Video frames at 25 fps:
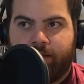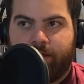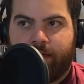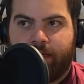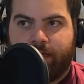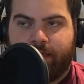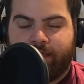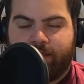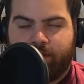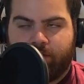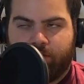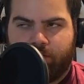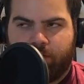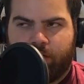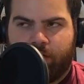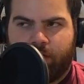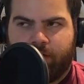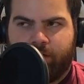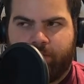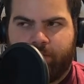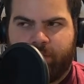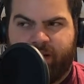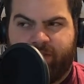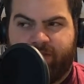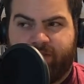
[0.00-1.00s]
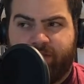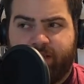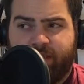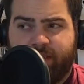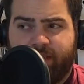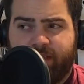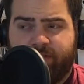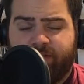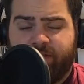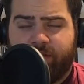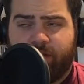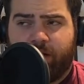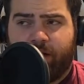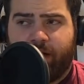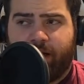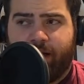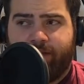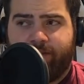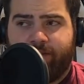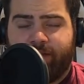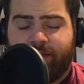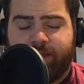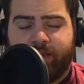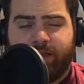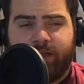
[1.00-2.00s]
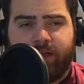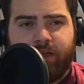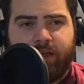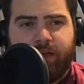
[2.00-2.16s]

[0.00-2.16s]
I still call them my friends, even though I haven't